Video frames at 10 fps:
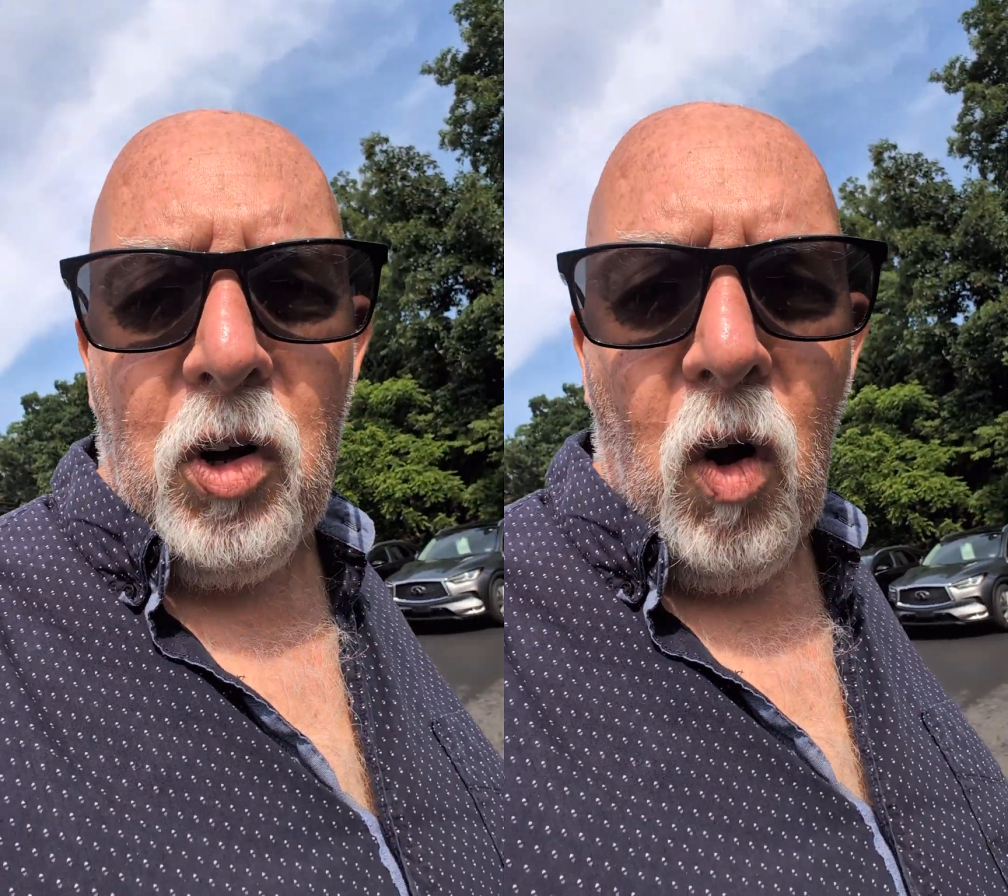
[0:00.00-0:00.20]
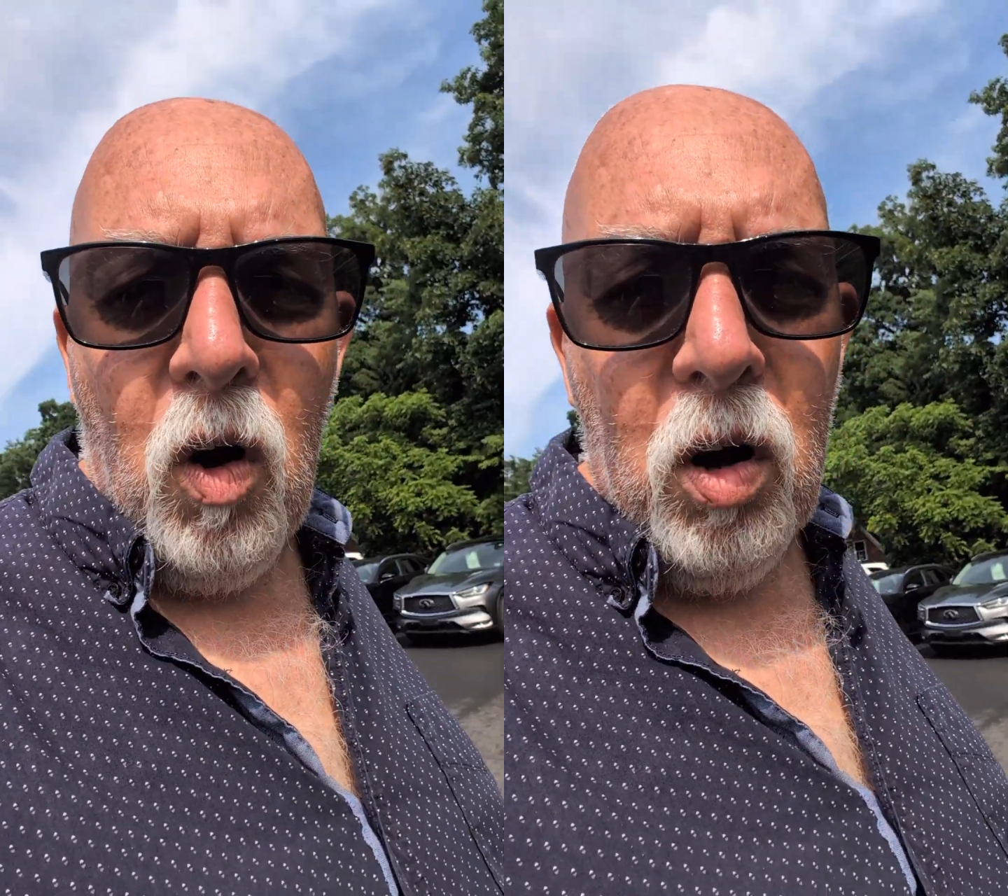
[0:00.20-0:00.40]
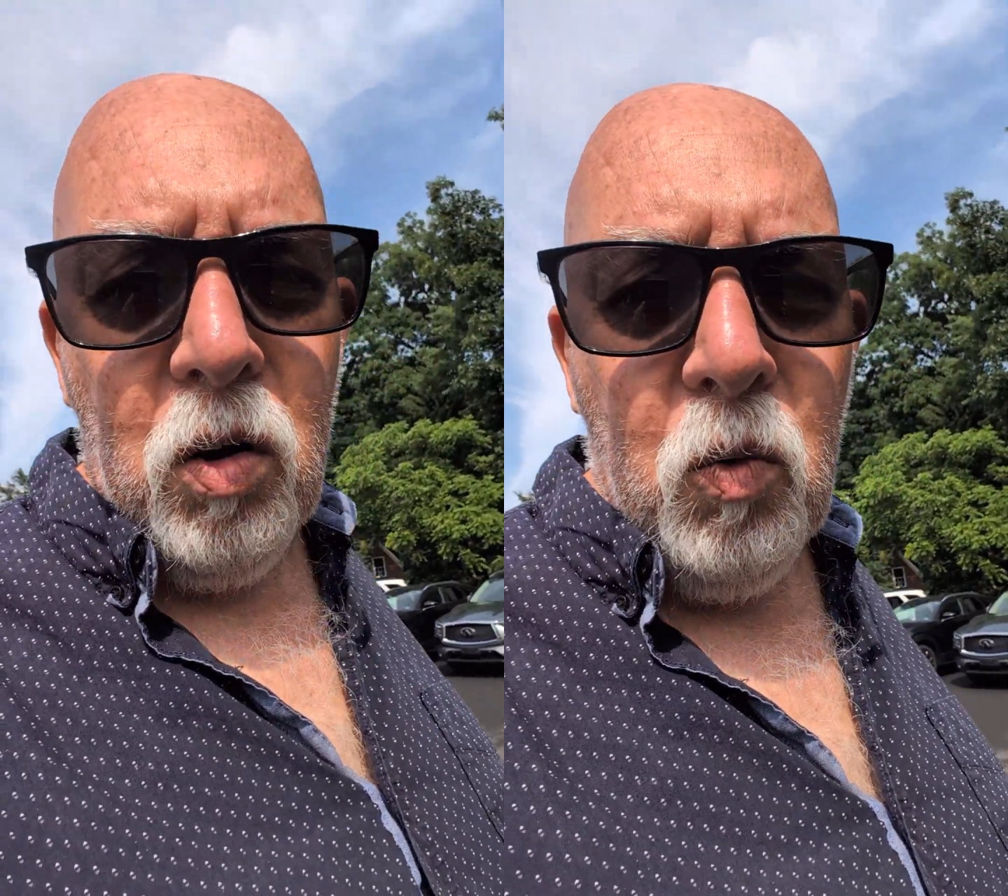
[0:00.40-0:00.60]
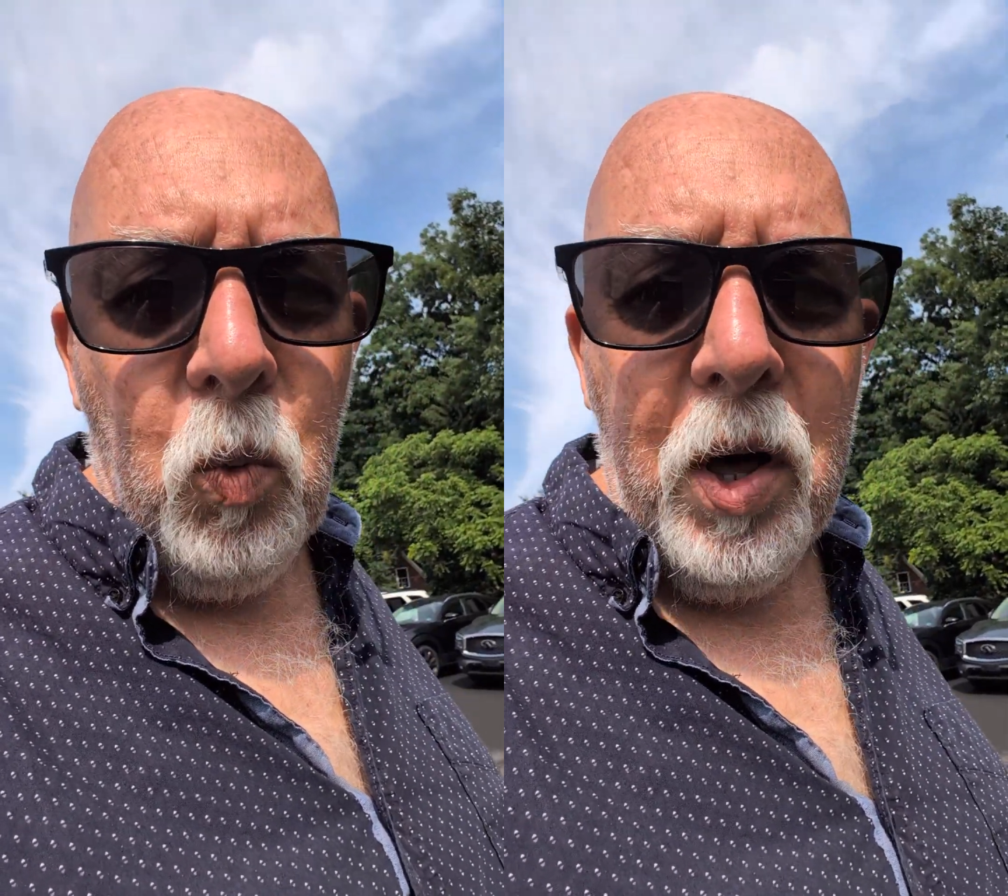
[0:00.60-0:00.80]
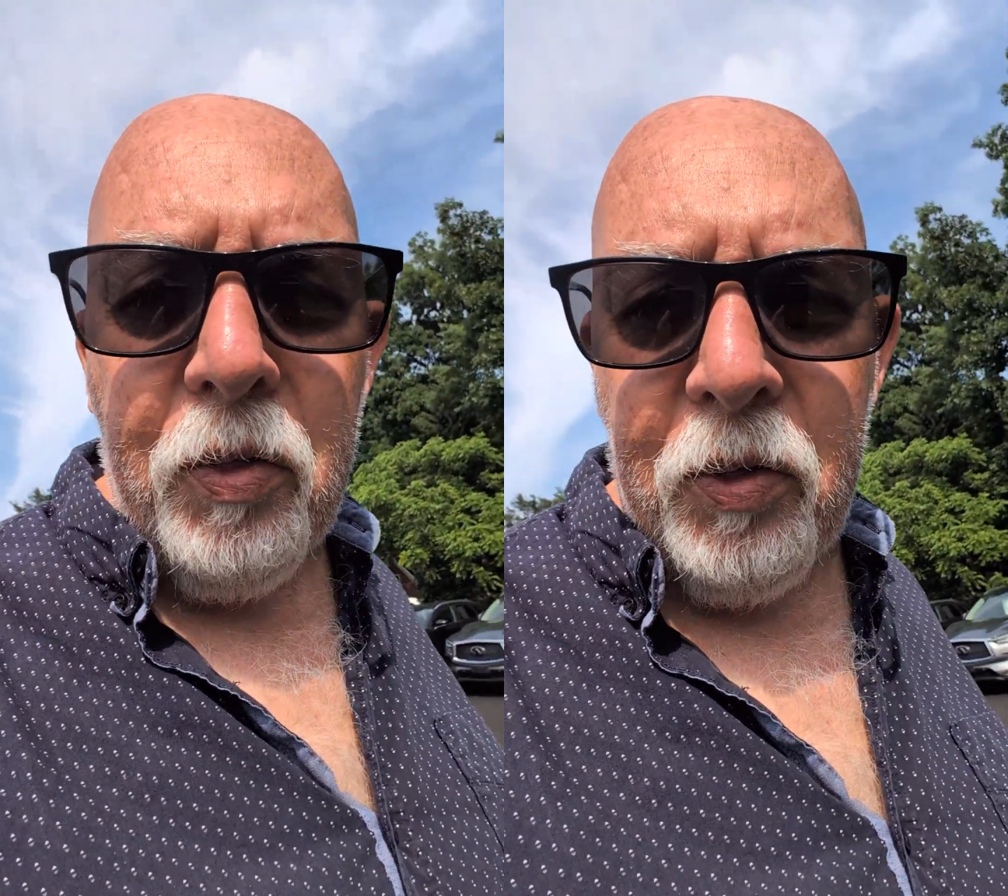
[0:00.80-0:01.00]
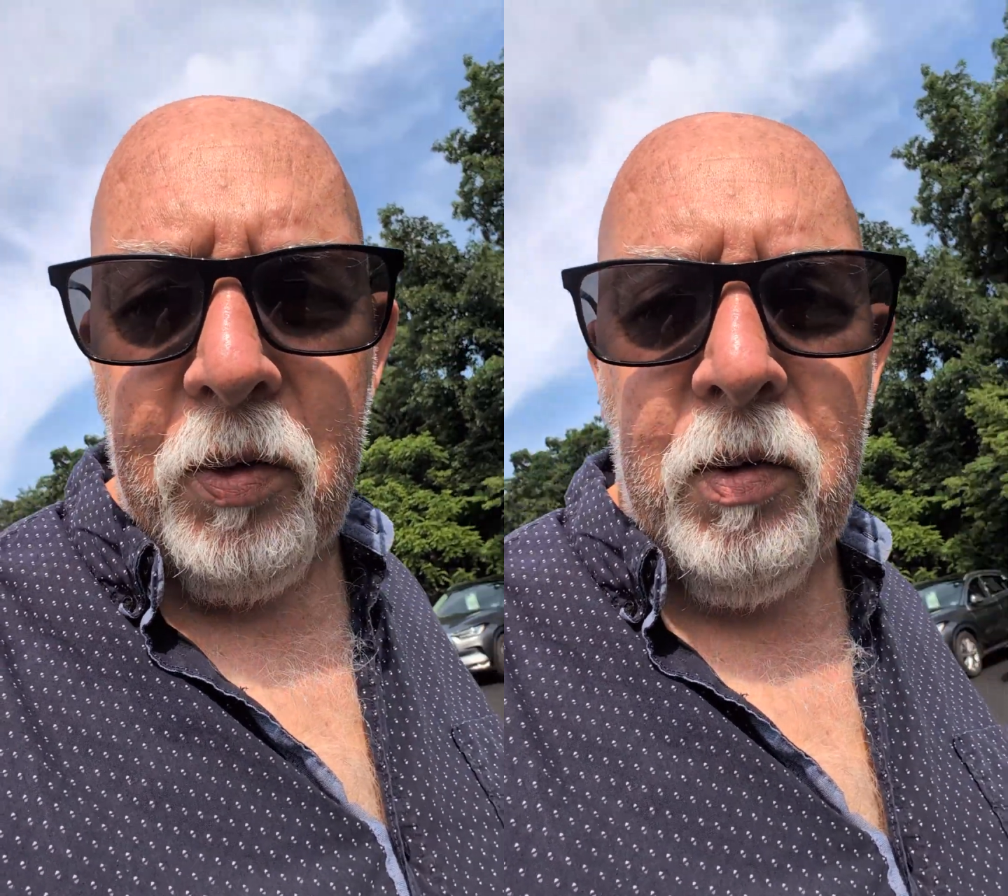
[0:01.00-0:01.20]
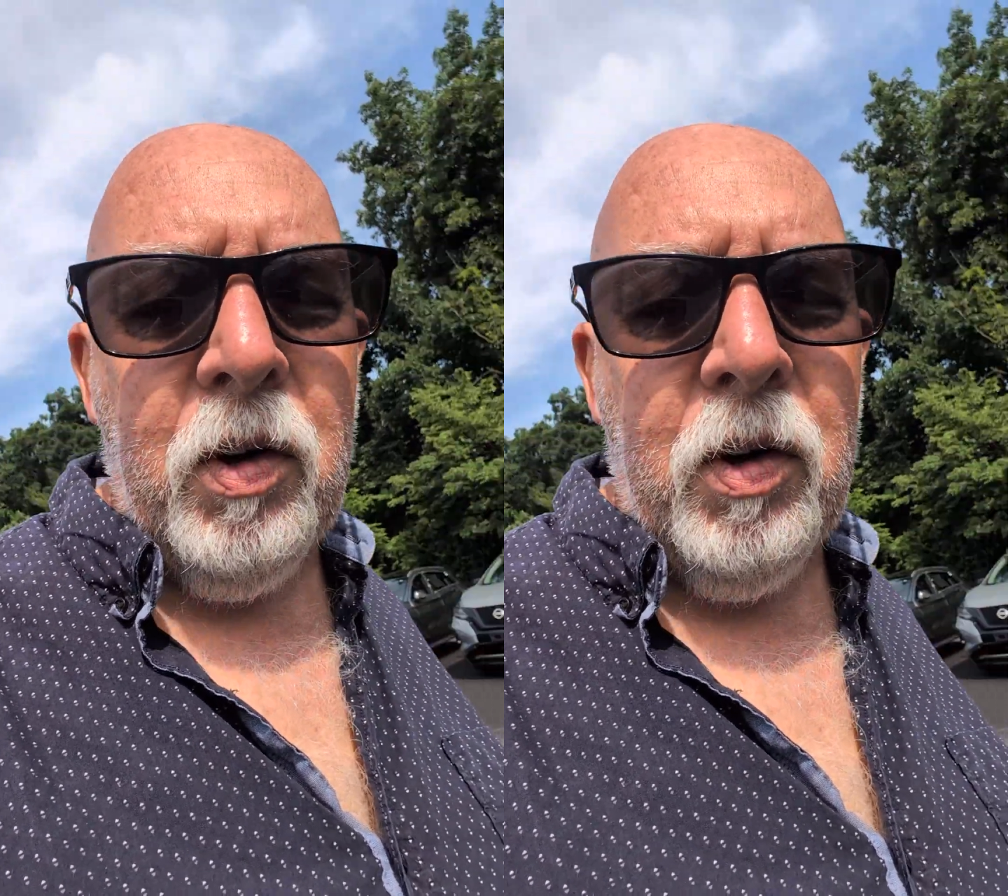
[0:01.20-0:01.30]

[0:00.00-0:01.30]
car with